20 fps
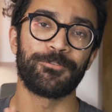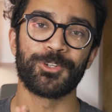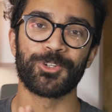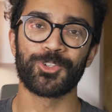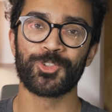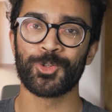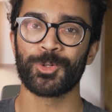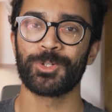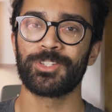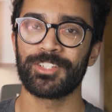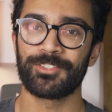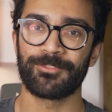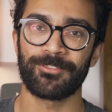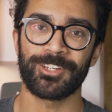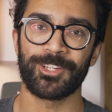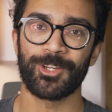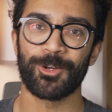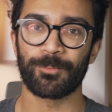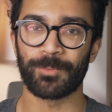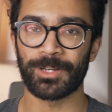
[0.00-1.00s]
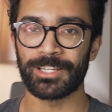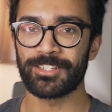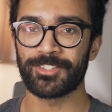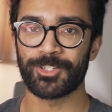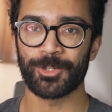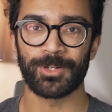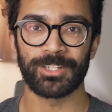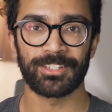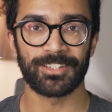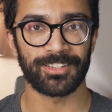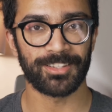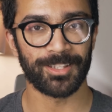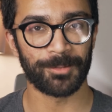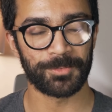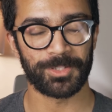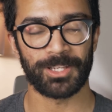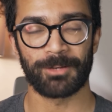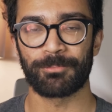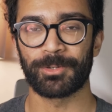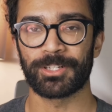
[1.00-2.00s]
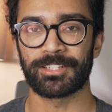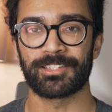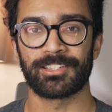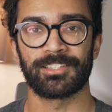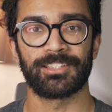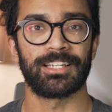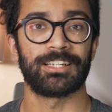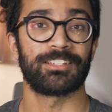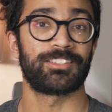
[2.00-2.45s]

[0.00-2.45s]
If you enjoyed this video, please do hit the thumbs up button